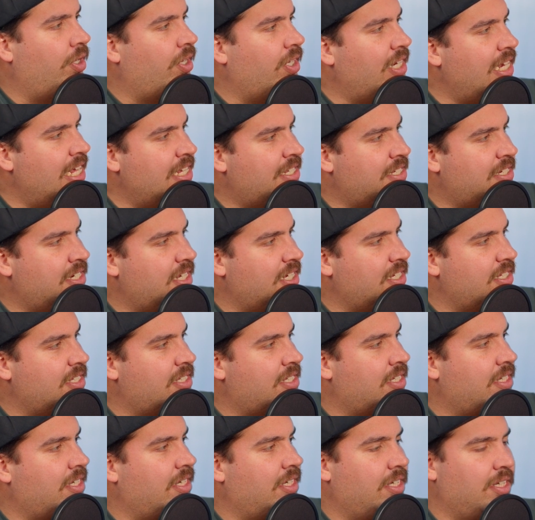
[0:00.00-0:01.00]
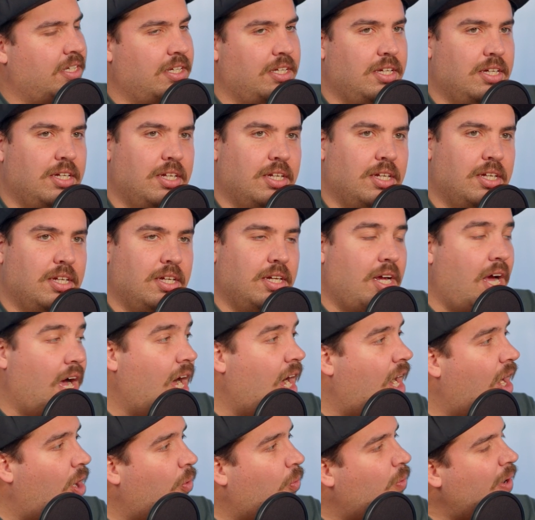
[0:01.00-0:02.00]
listeners.
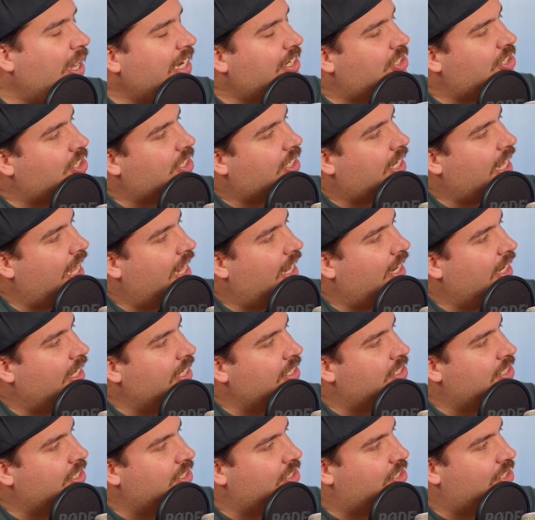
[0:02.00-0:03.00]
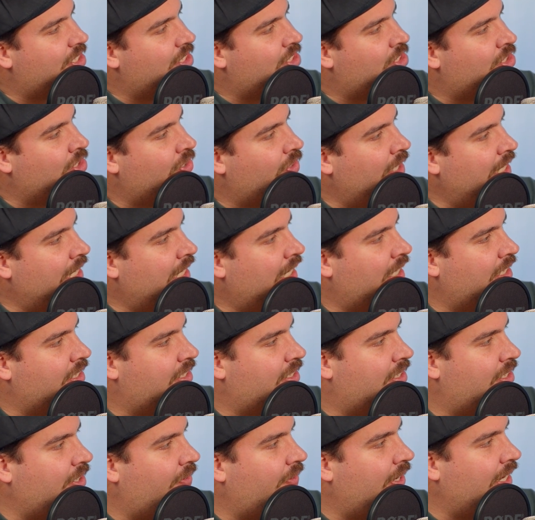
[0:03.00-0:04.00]
Oh, we should get listeners to join
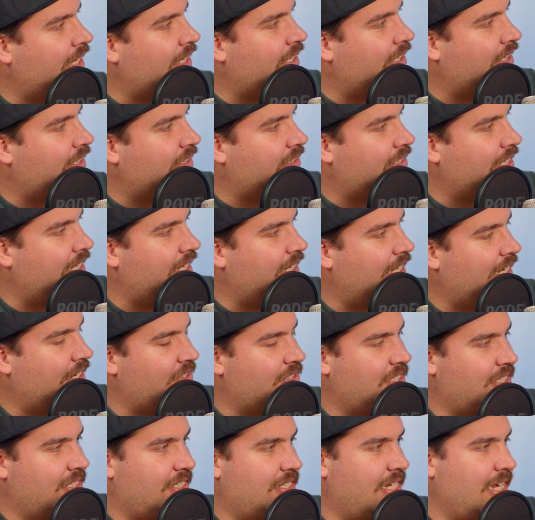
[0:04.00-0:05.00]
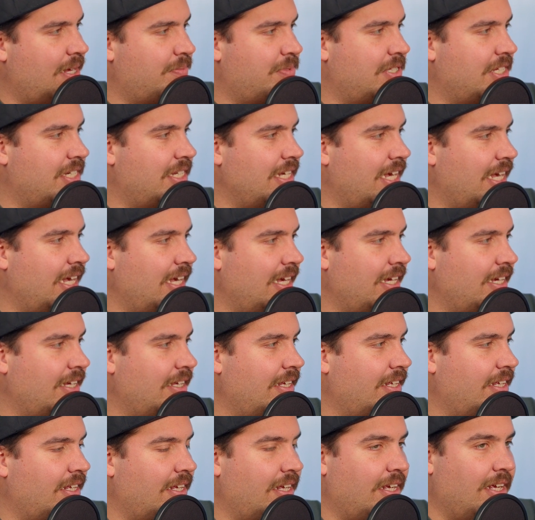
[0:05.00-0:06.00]
us doing ten thousand yeah. steps a day.
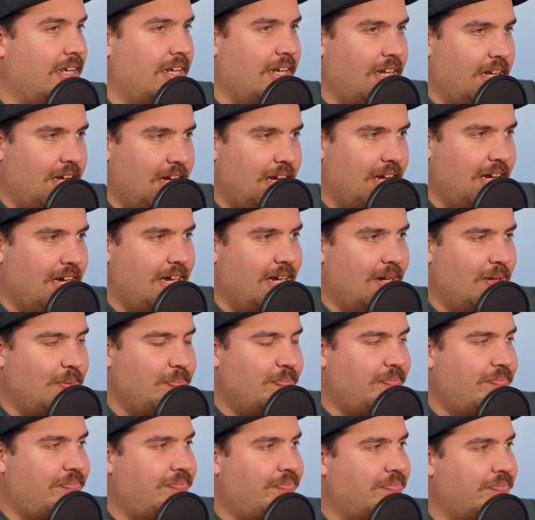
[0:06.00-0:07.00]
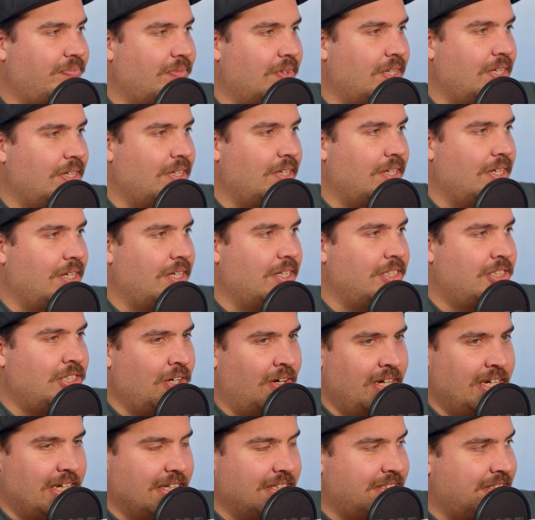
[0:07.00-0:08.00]
Um,
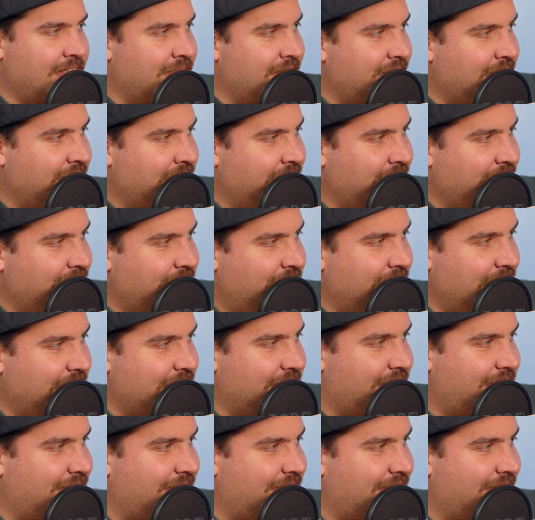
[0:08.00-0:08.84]
join us Cheers.